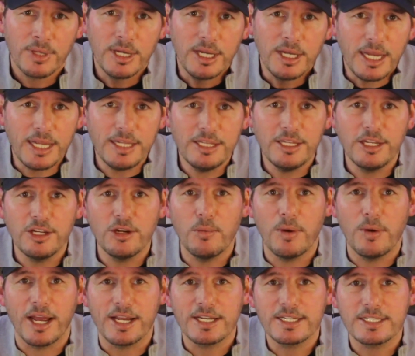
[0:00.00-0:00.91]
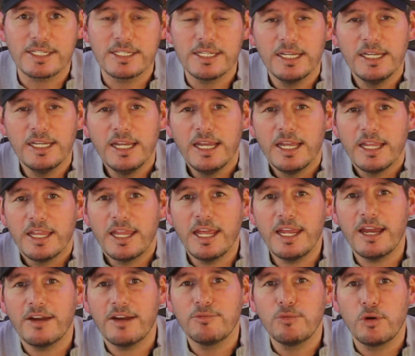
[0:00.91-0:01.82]
in the US, they
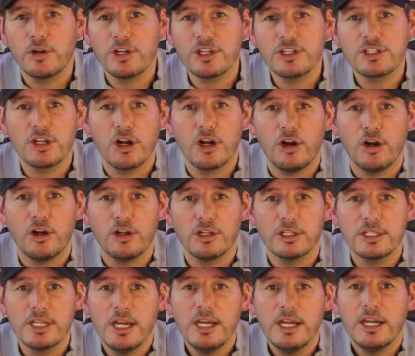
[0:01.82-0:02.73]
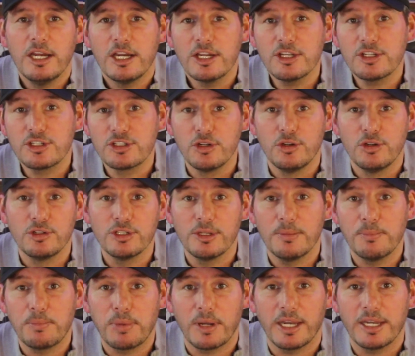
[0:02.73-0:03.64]
have what is called a
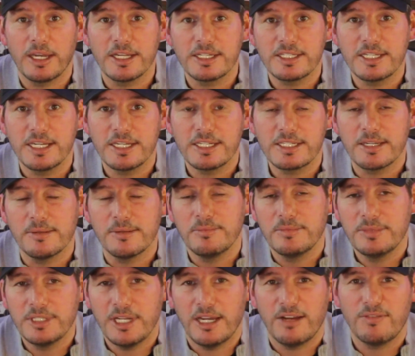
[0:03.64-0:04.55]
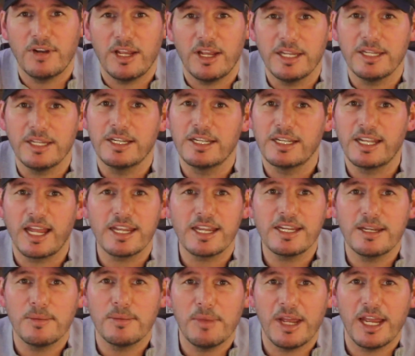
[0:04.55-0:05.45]
zoning planning system. They have like
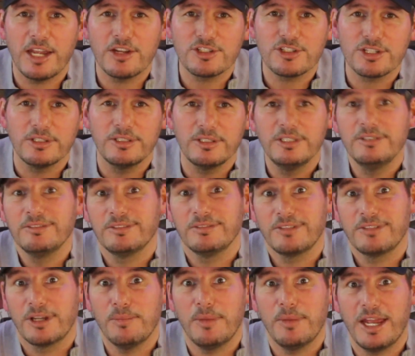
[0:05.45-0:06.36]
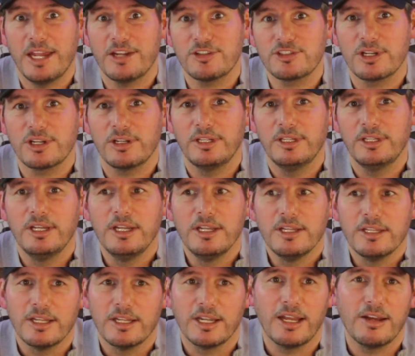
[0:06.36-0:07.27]
light commercial,
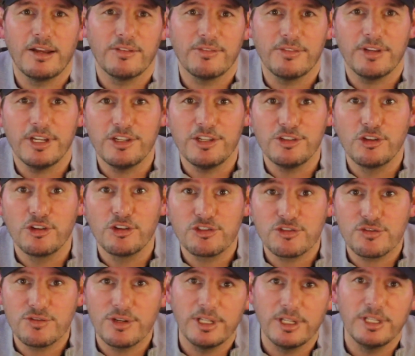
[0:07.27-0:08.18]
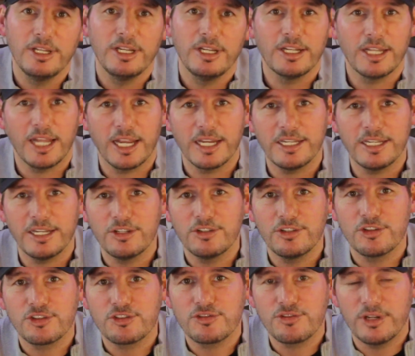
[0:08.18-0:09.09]
they'll have industrial, light
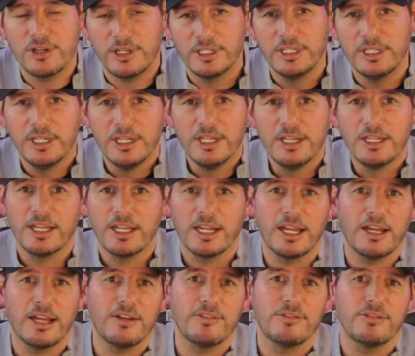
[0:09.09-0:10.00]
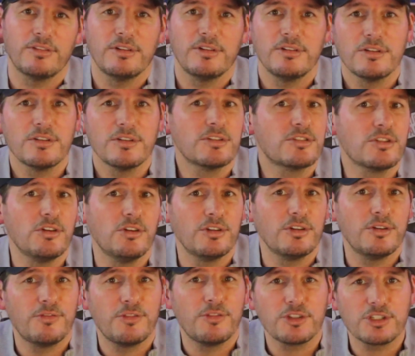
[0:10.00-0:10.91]
industrial, they'll have
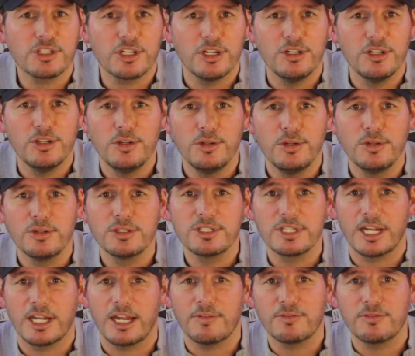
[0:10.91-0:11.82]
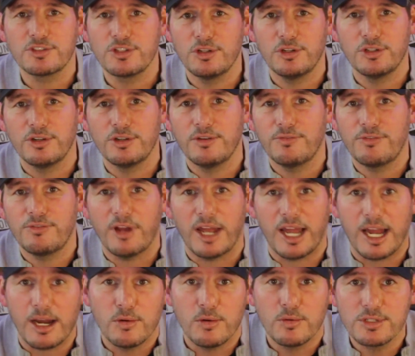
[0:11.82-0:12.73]
zoning for schools, they'll have zoning for
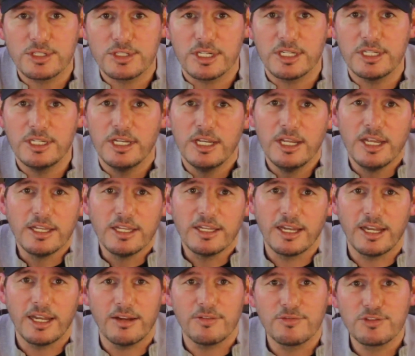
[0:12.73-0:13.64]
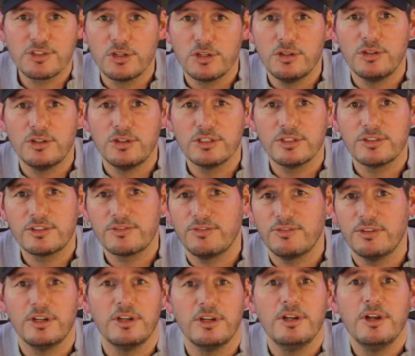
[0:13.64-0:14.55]
housing, they'll have zones
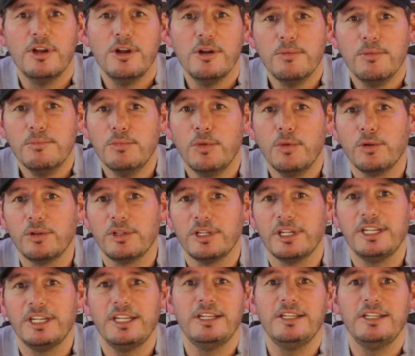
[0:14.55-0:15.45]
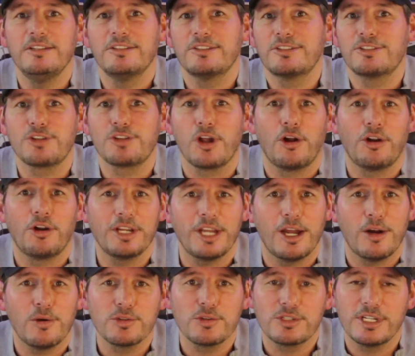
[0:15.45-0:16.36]
for multi-storey
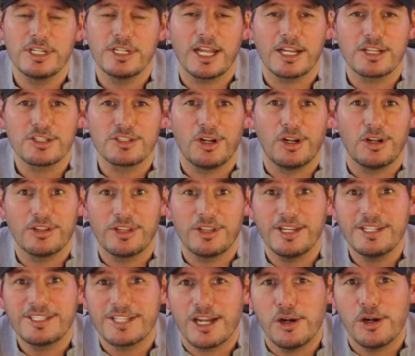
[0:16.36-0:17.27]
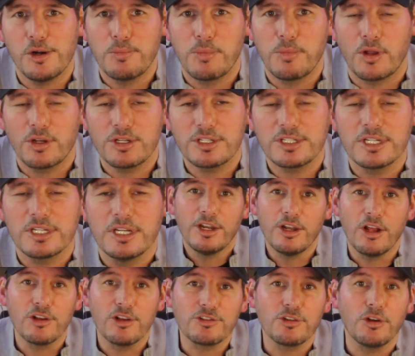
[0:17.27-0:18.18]
housing, that sort of thing, tower blocks. And
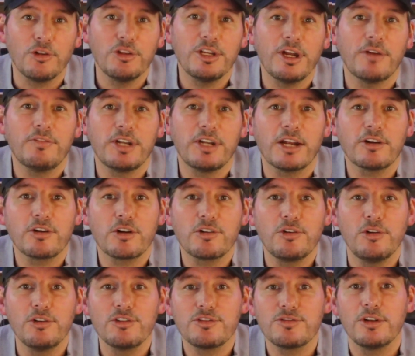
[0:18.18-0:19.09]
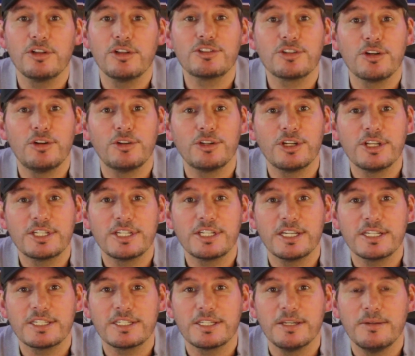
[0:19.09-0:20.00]
also they have an agricultural zoning
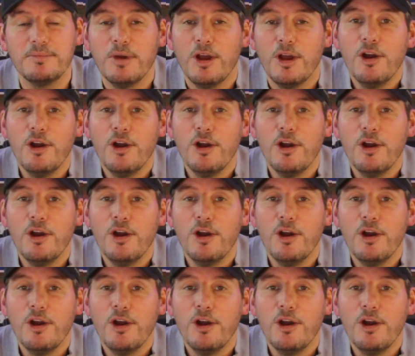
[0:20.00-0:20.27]
system.